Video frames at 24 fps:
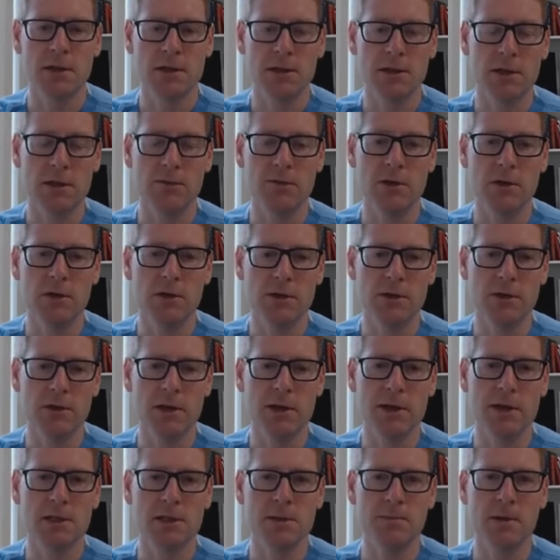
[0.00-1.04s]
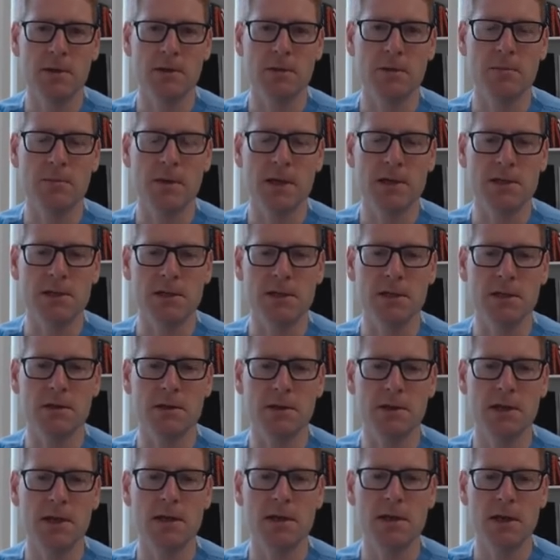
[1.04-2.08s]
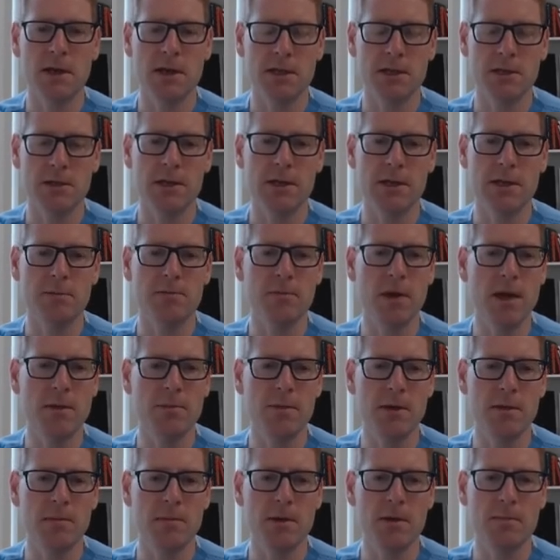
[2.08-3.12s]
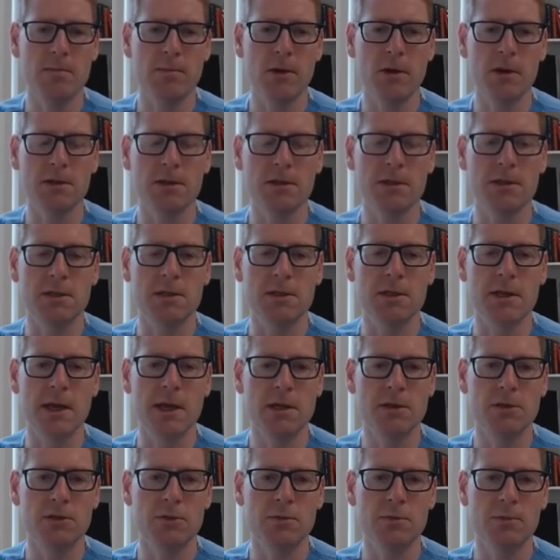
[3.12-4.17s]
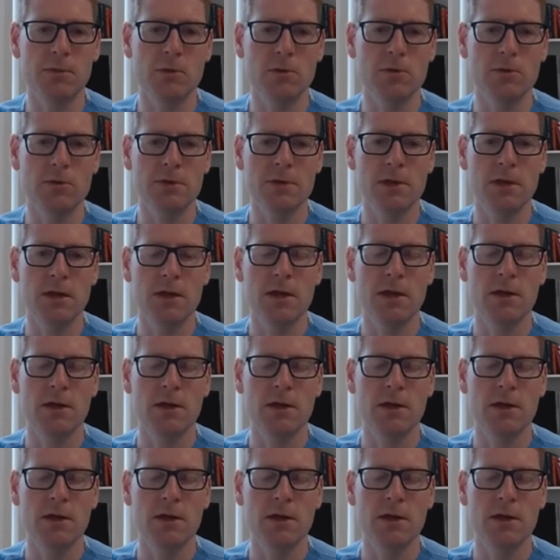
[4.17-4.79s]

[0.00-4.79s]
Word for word: So if you look at his bundle pacing, the his lead may be implanted into the atrial port,